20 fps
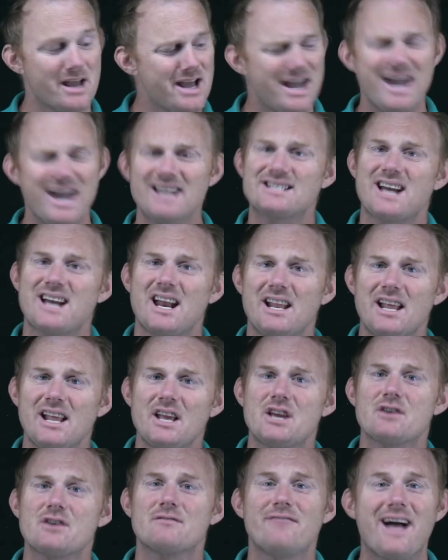It's kind of like
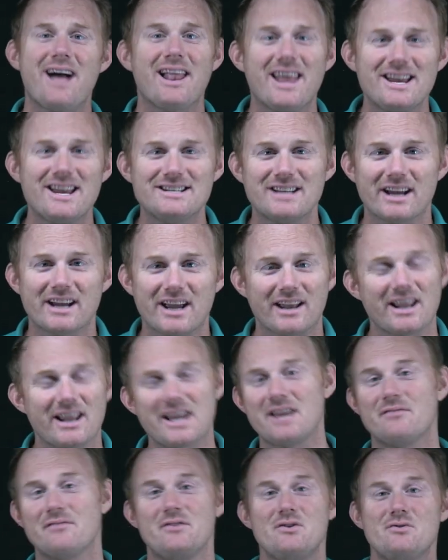your valet ticket. Like
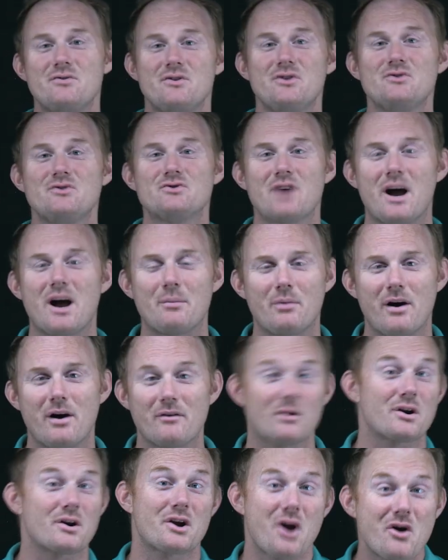if you, you drop off,
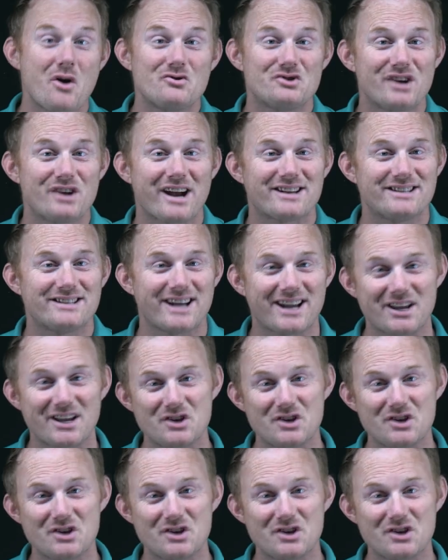or a coat check ticket.